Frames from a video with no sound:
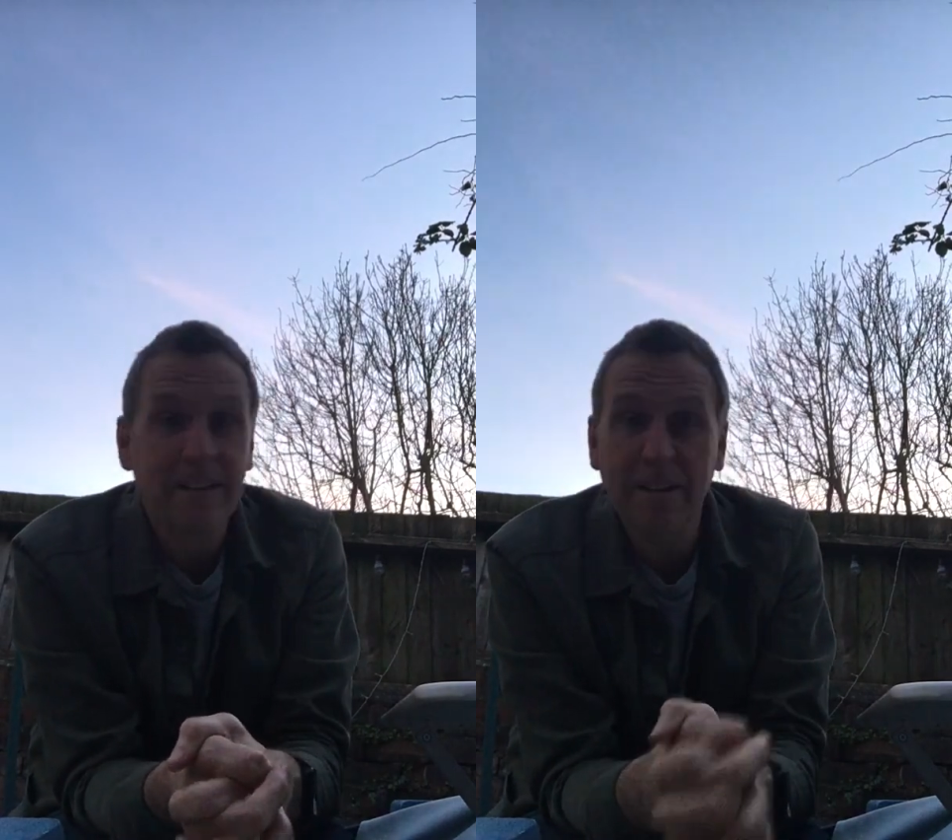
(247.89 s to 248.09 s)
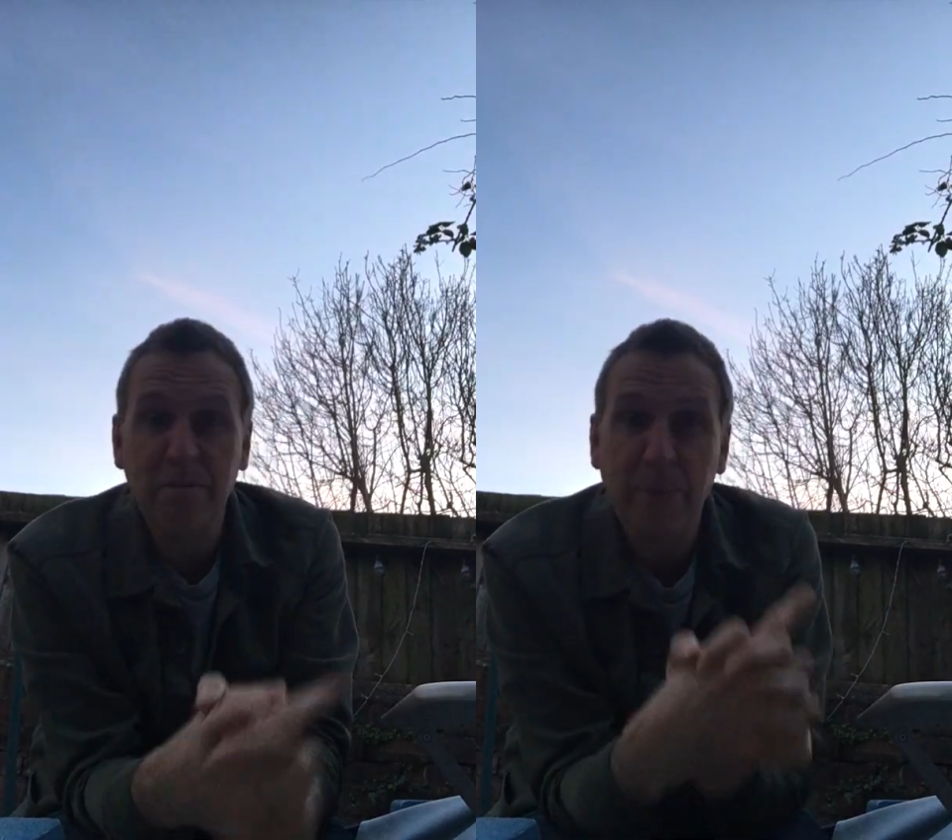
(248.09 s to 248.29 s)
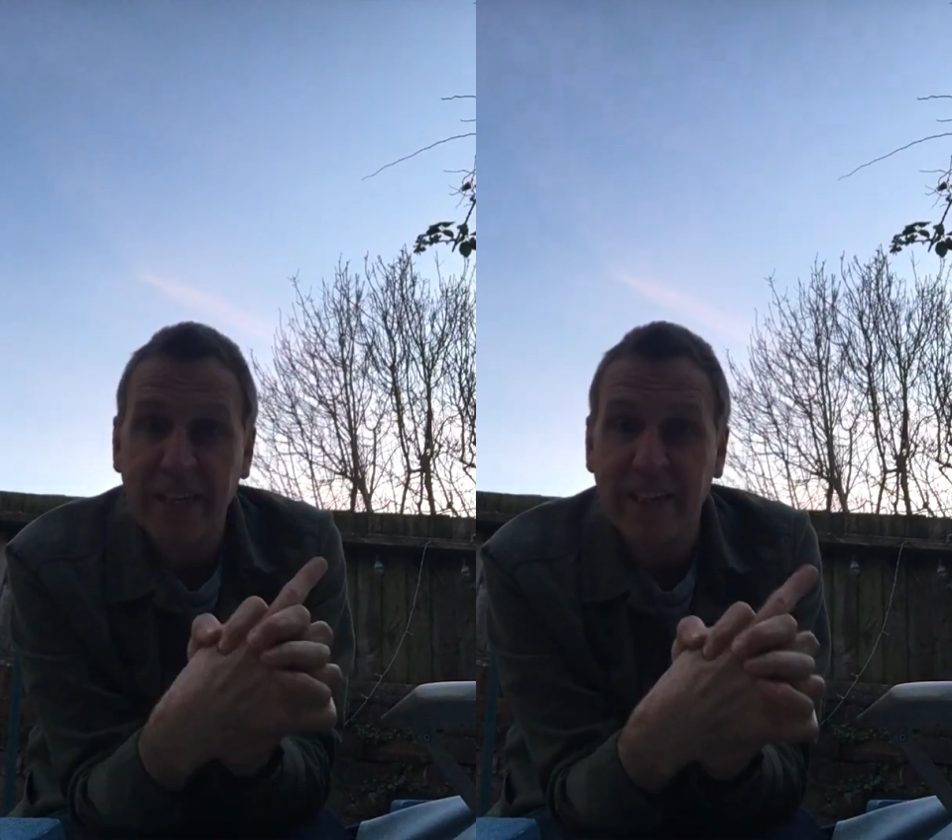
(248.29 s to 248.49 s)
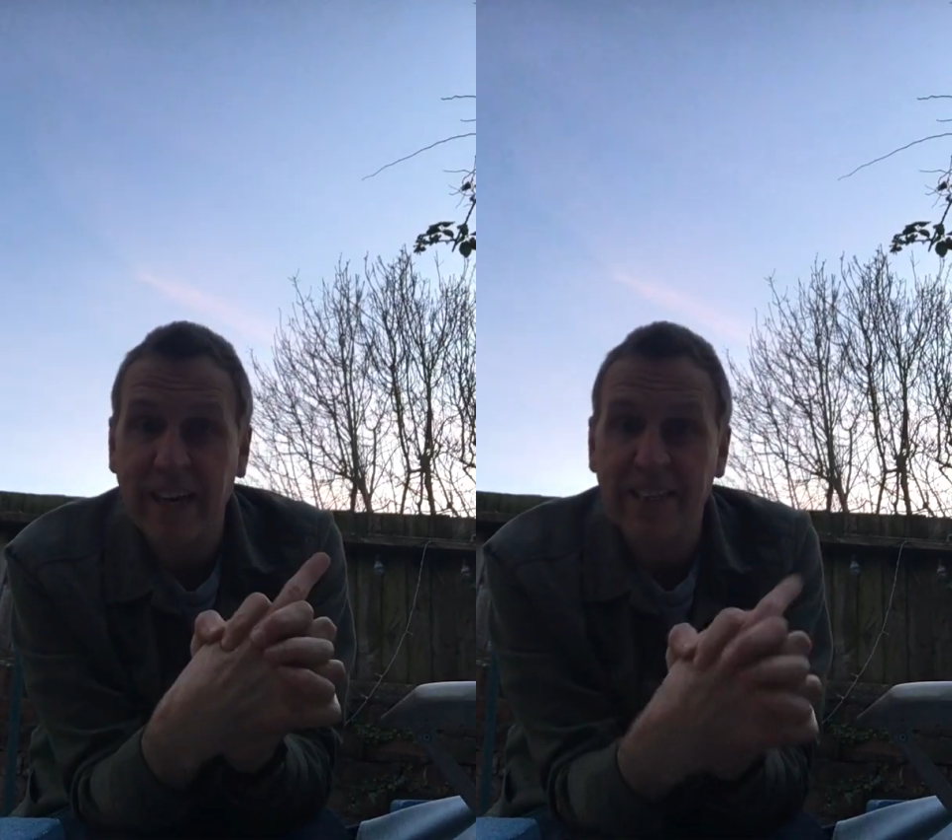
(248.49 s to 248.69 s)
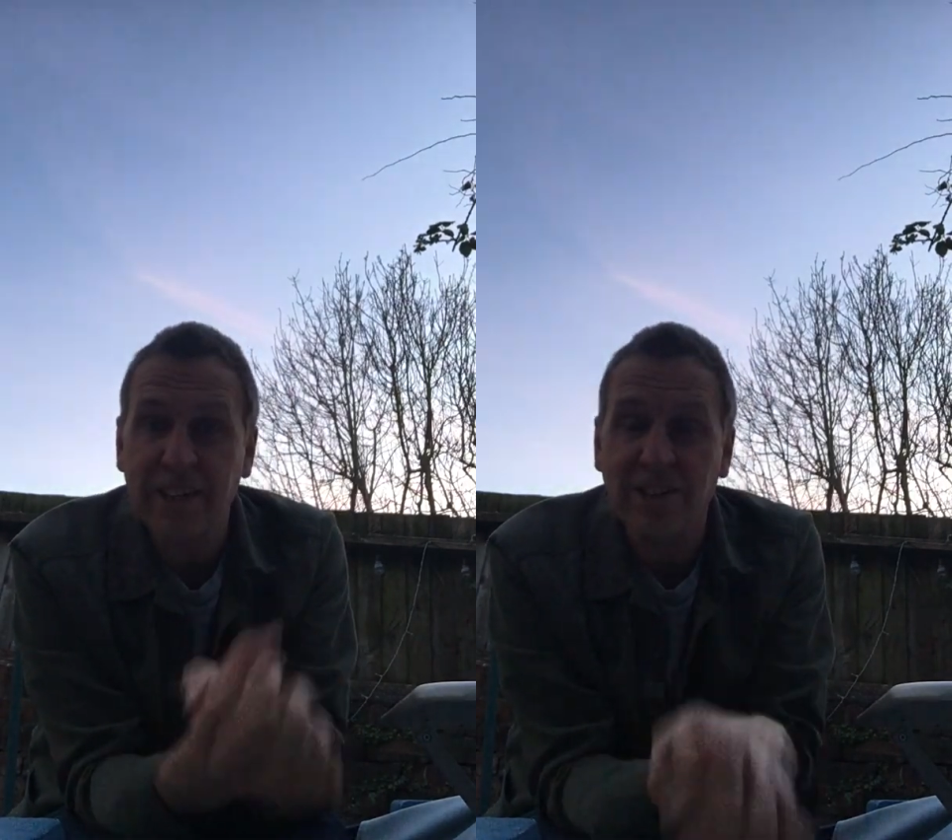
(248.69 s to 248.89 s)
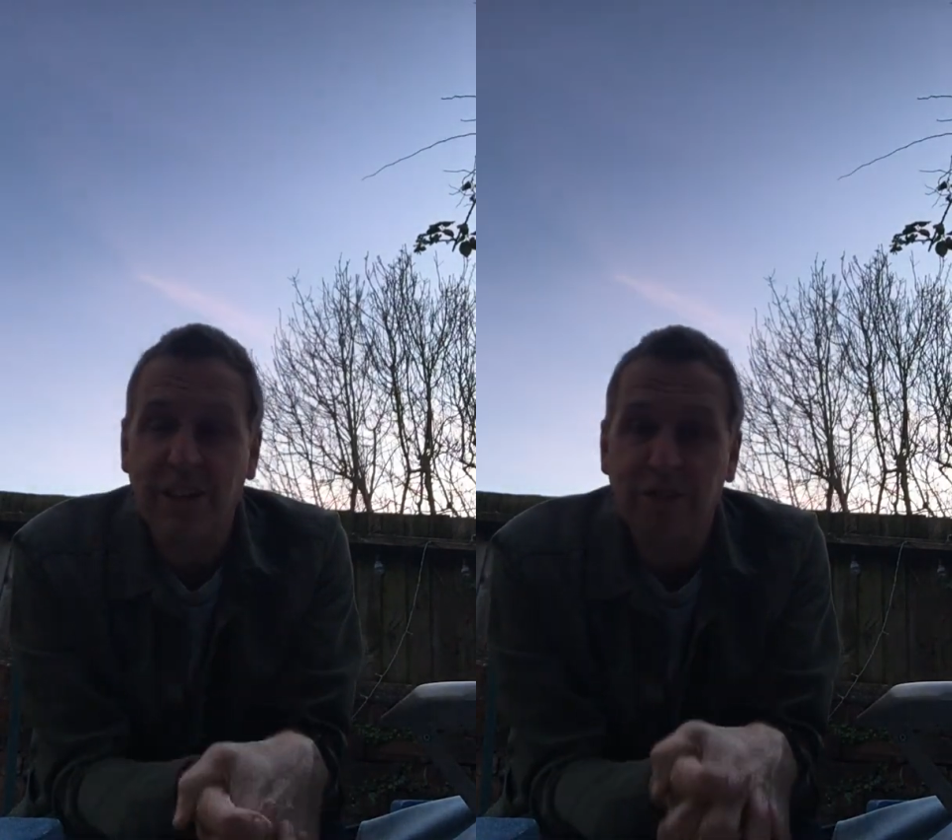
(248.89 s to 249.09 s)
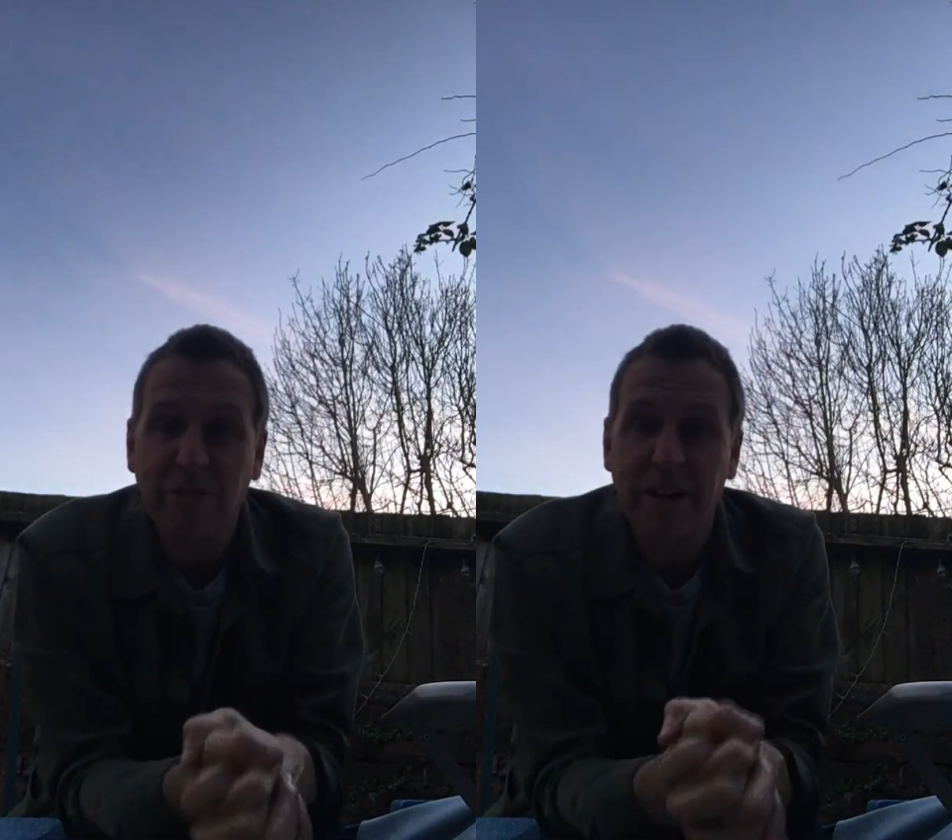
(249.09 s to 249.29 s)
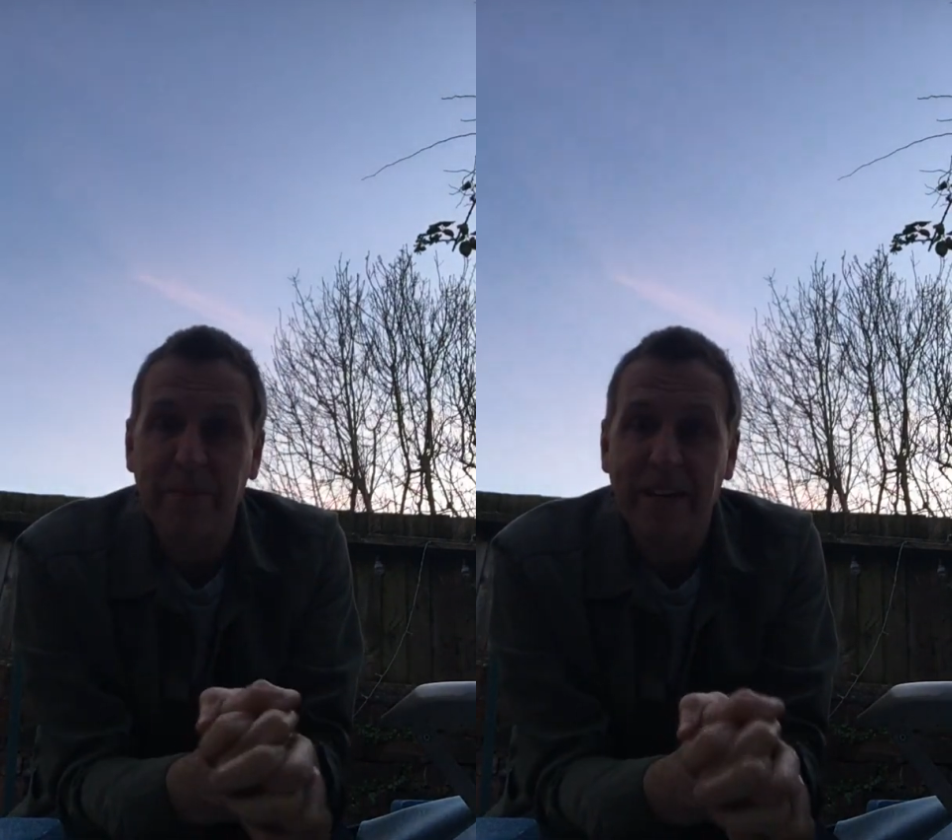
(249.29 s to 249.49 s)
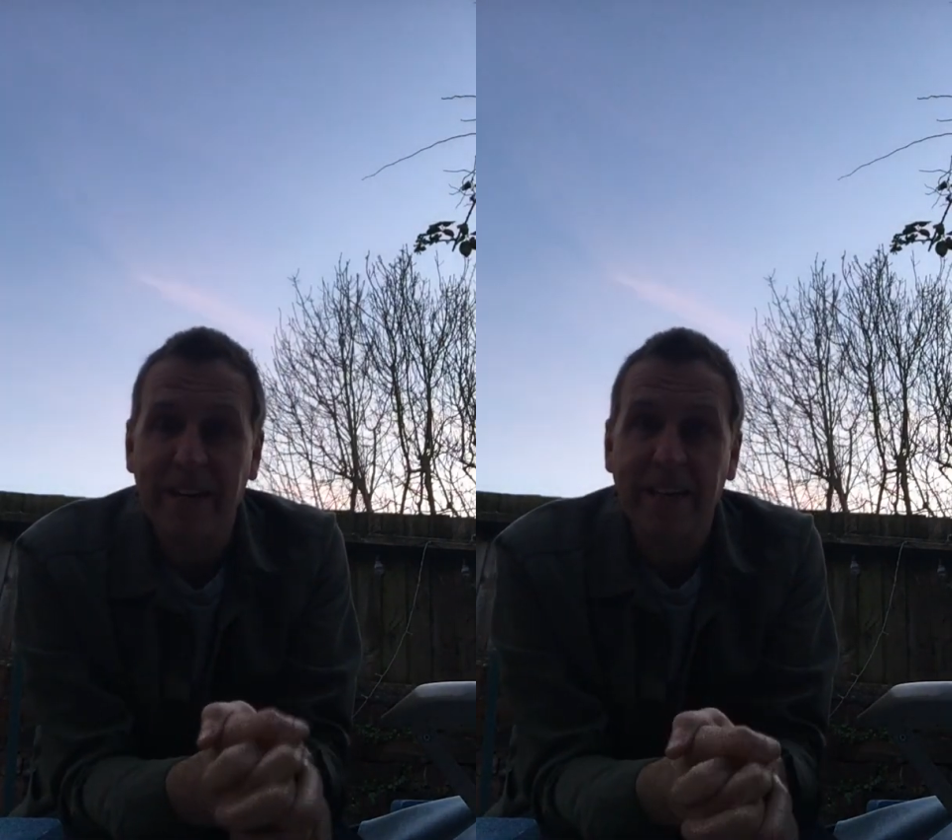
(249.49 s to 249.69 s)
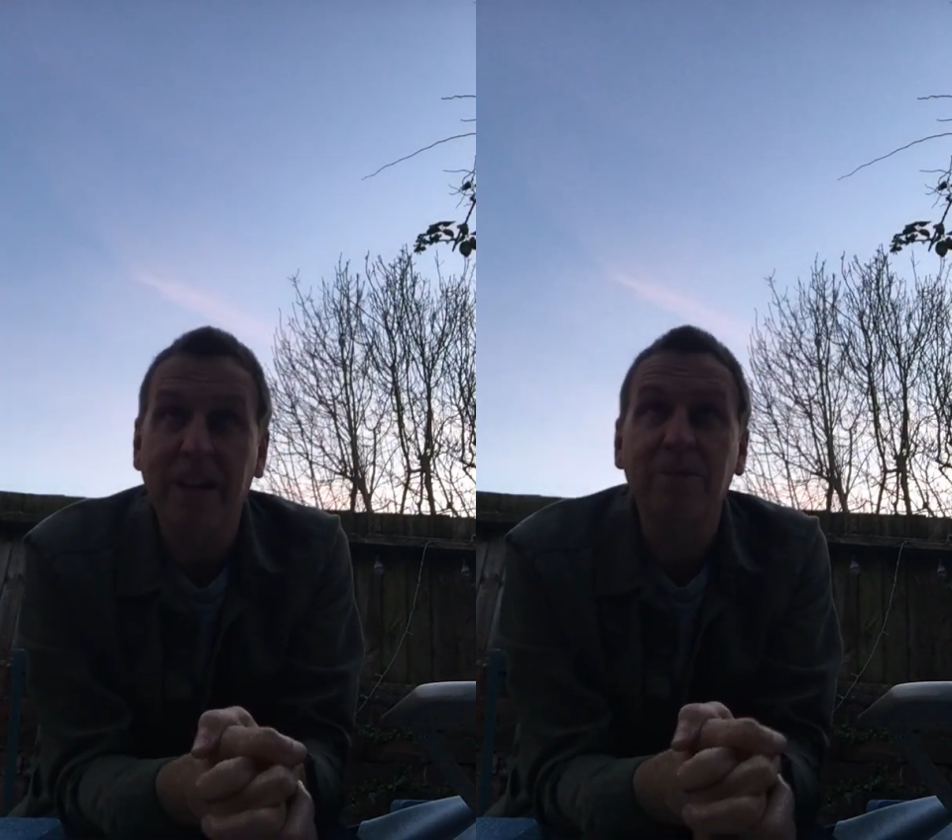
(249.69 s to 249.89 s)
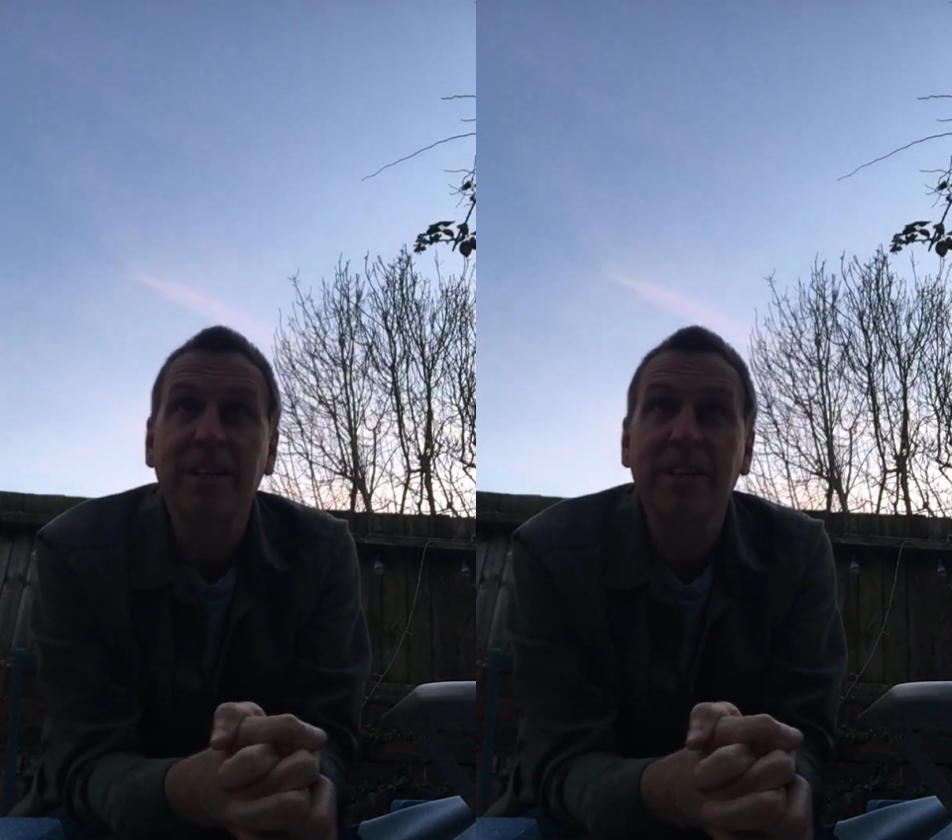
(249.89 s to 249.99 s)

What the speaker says: A pigeon landed in that tree a minute ago.